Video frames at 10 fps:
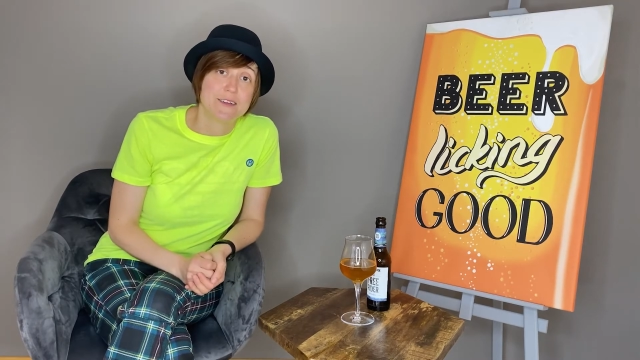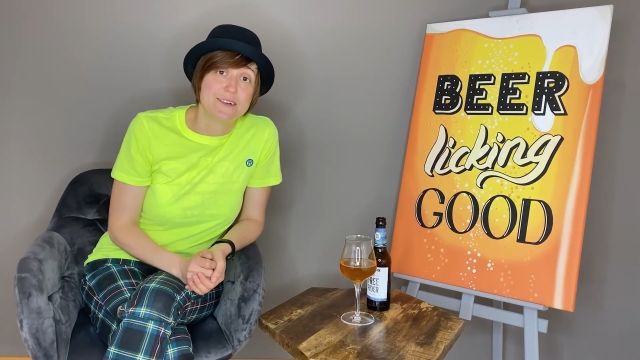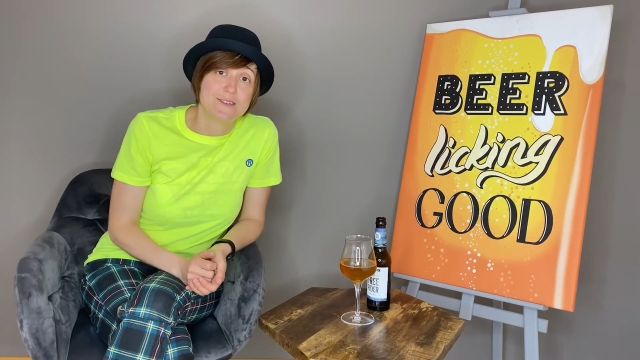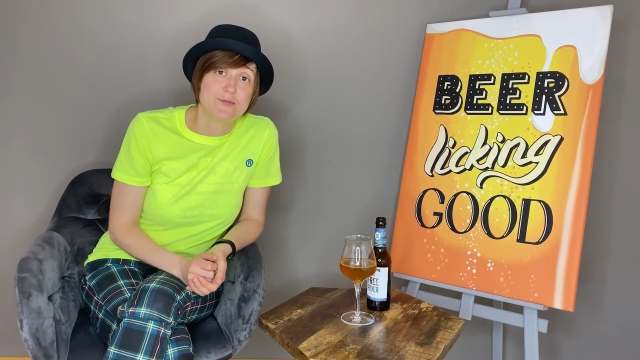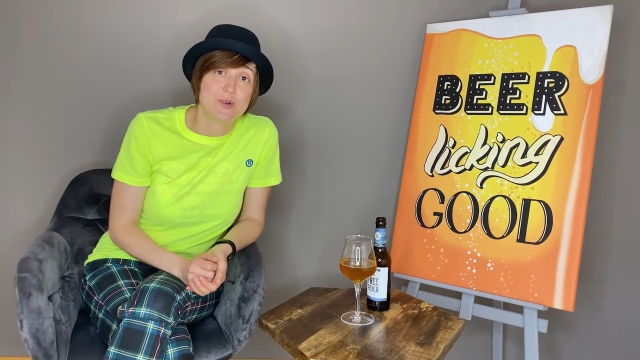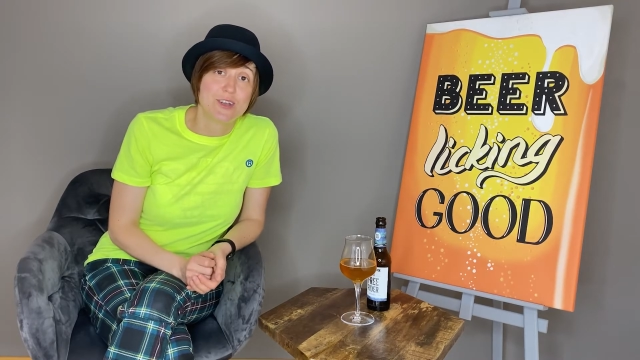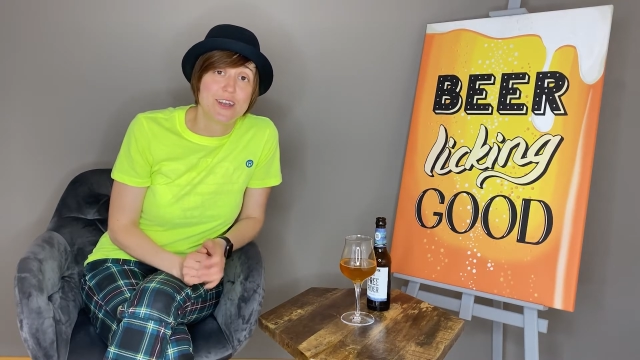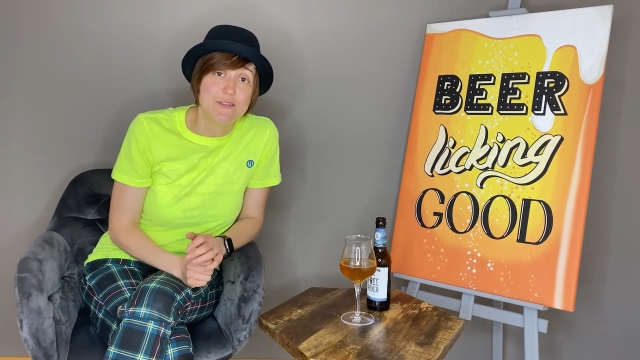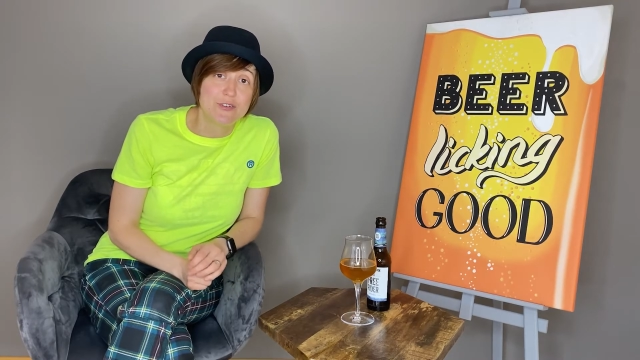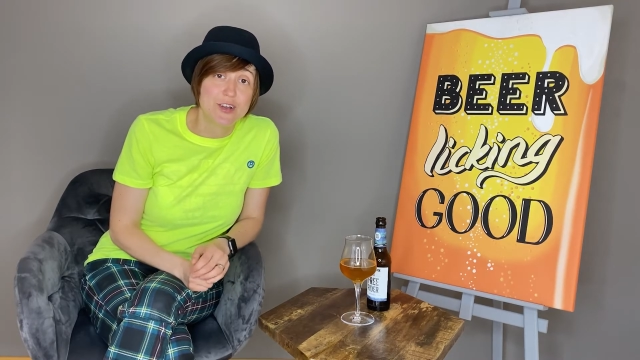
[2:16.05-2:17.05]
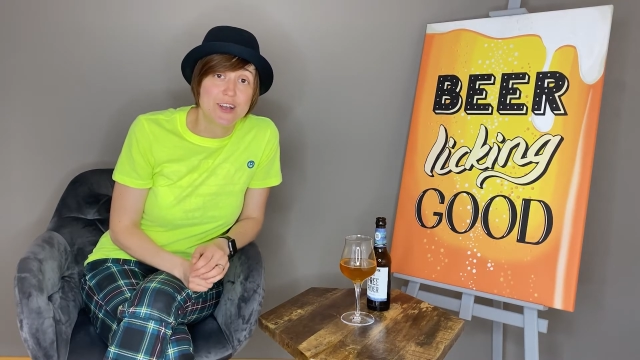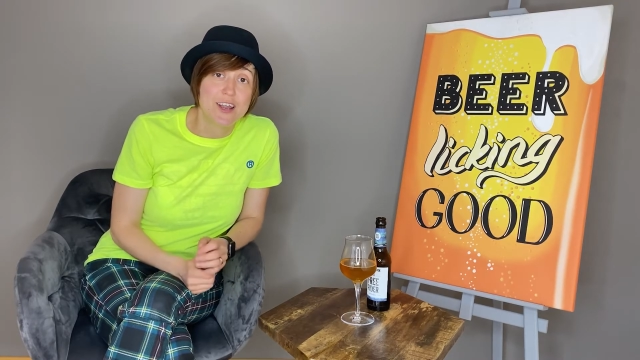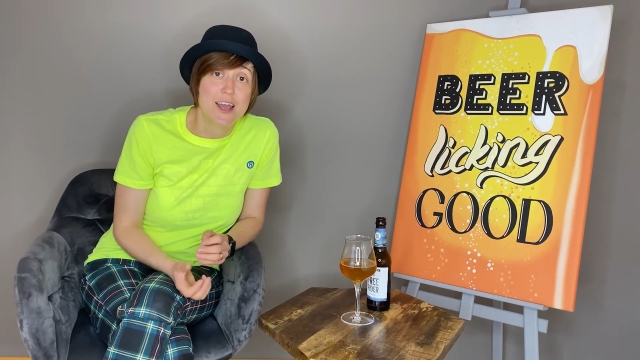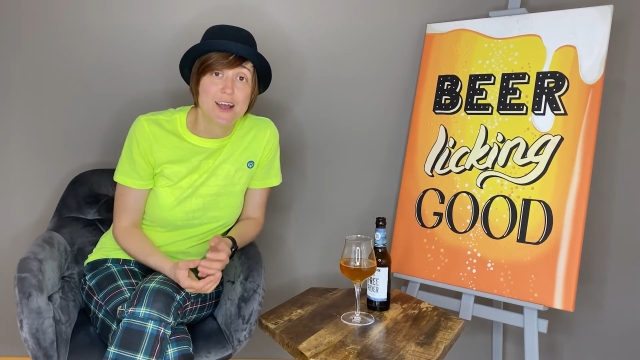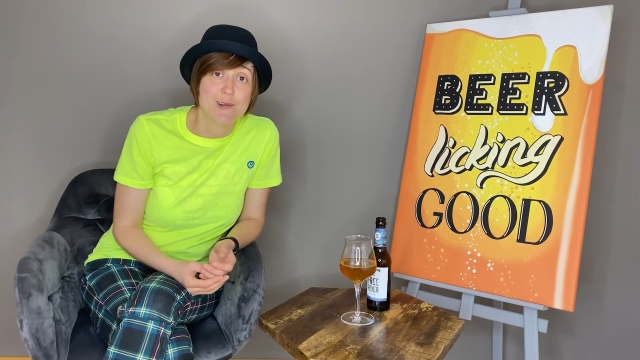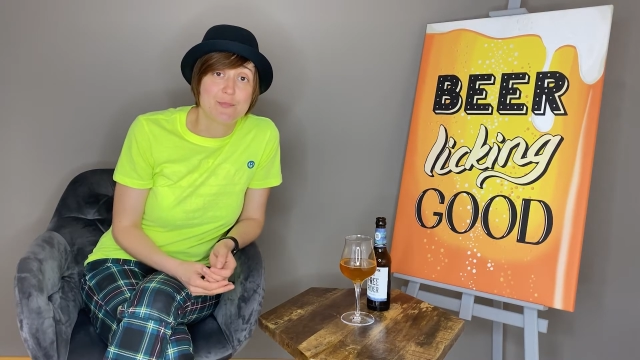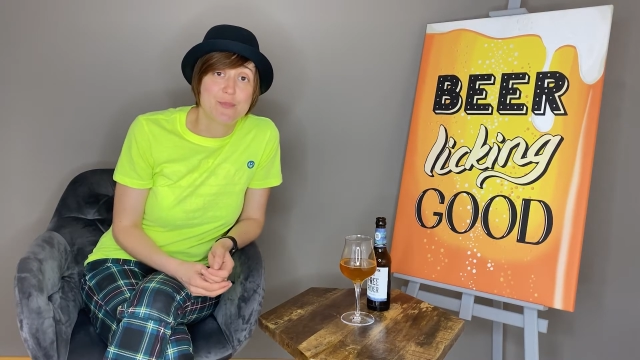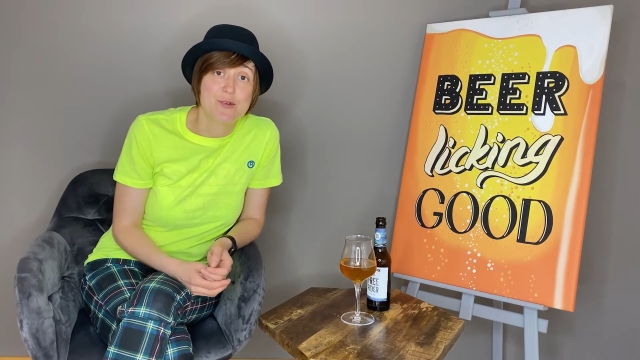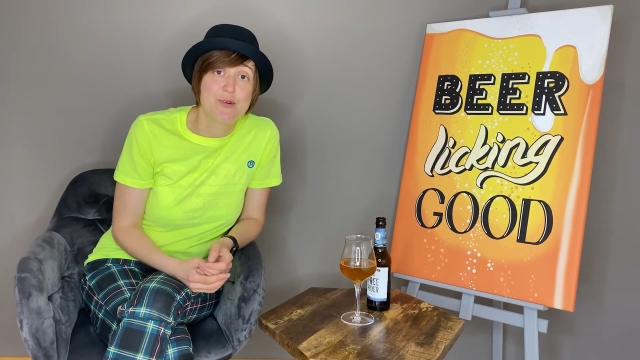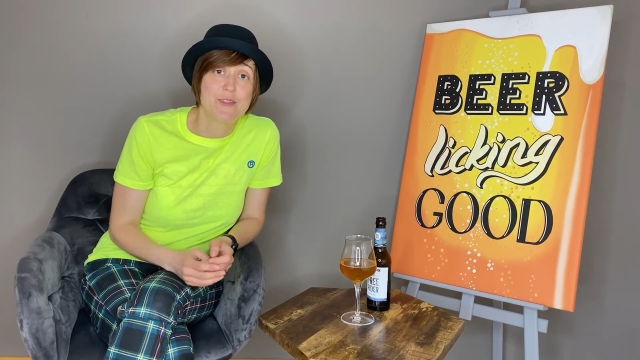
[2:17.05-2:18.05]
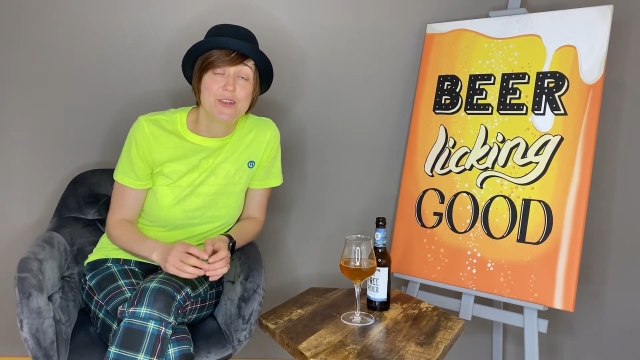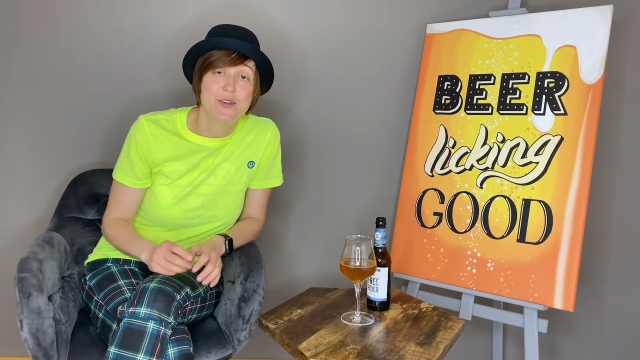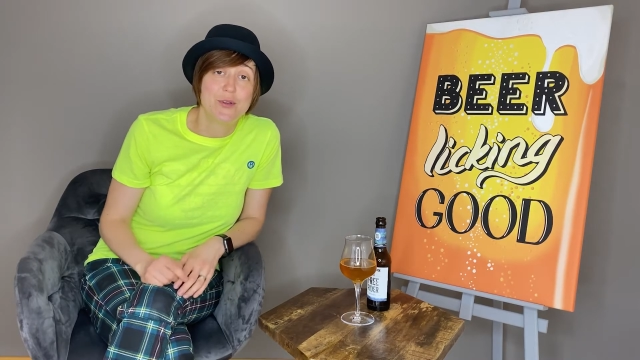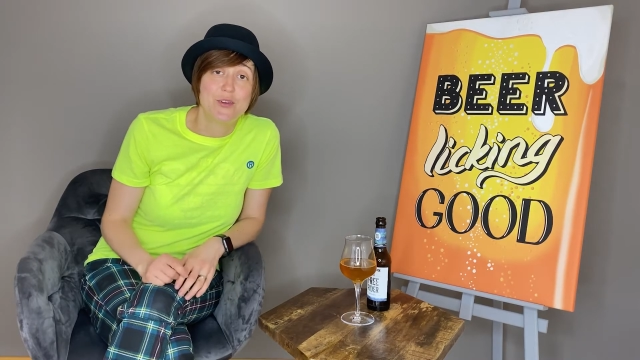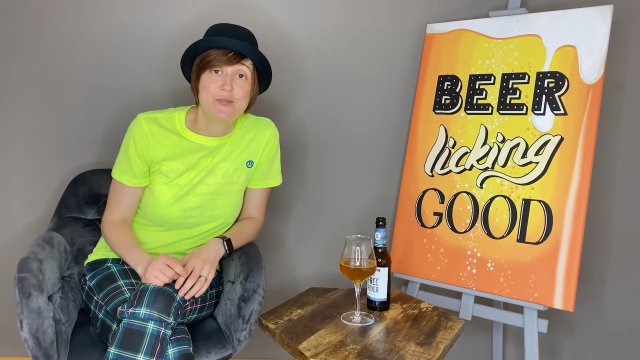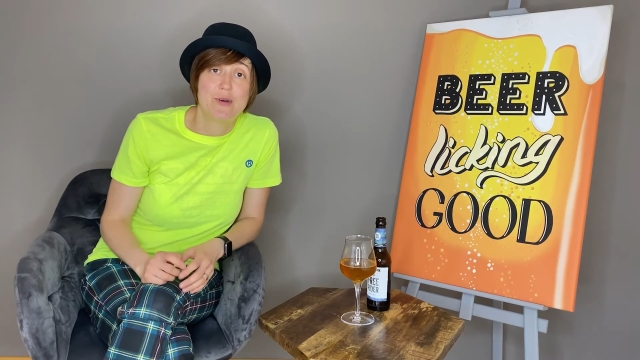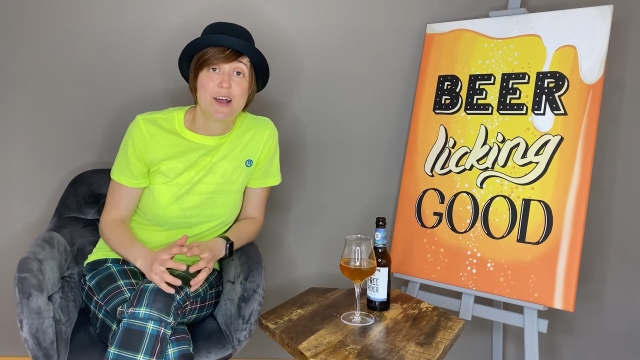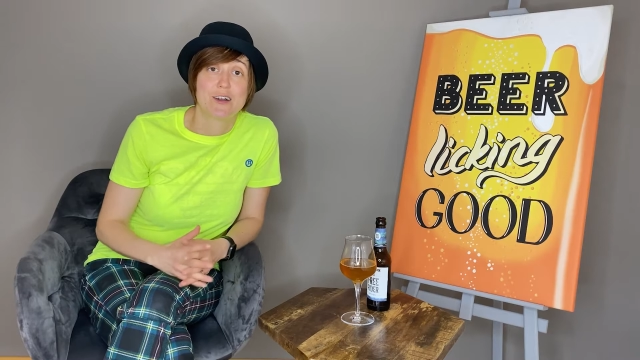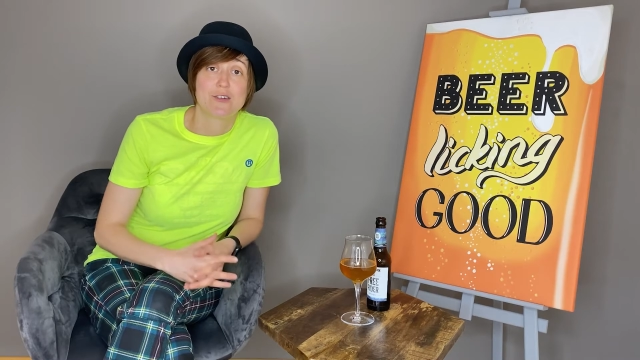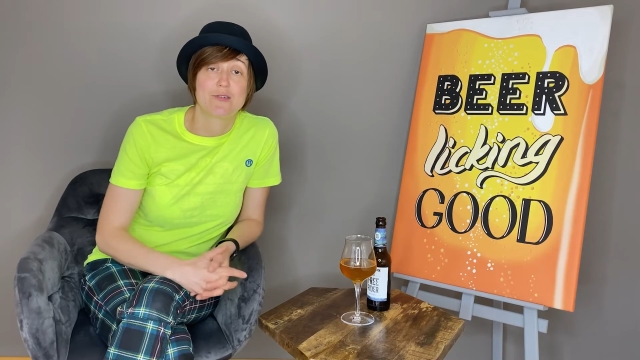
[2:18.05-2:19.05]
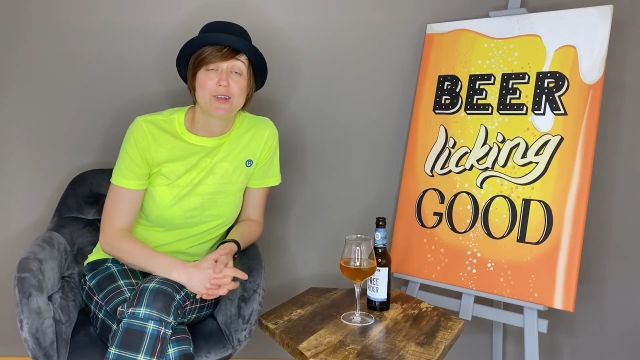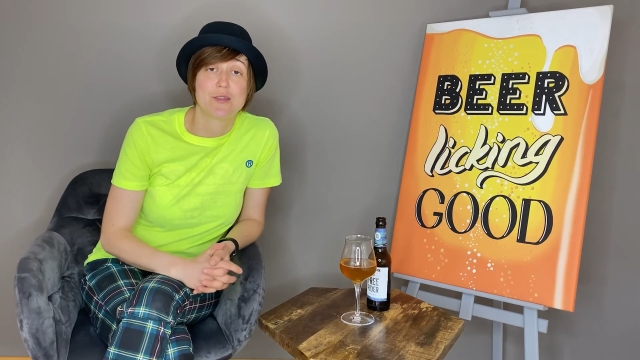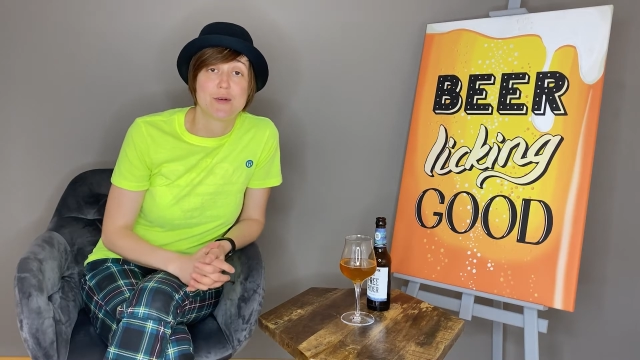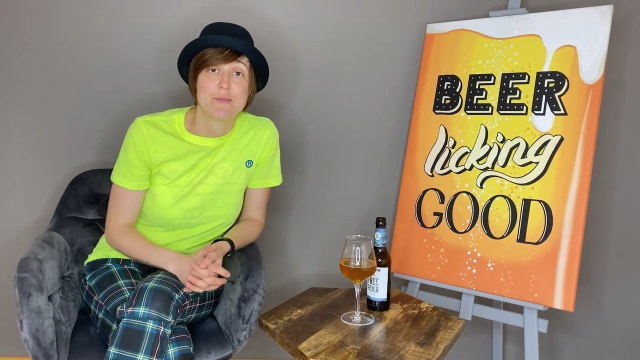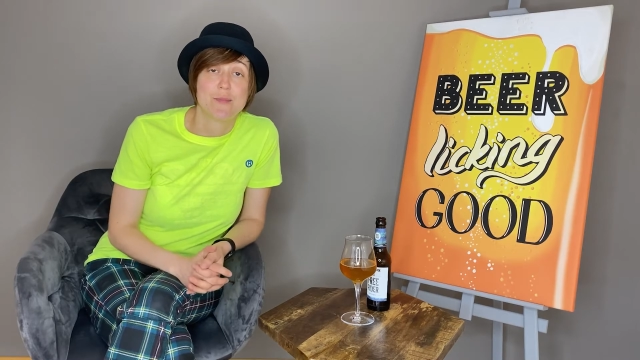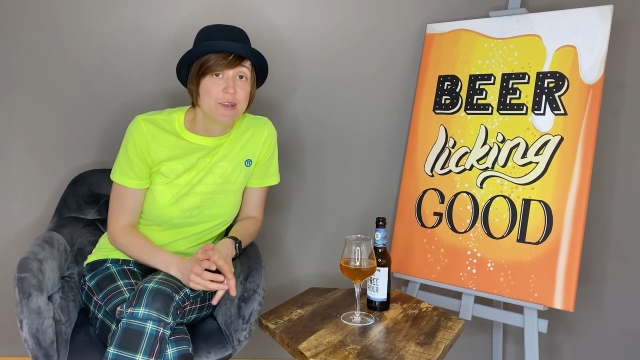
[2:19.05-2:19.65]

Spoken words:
That would definitely help me with the YouTube algorithm,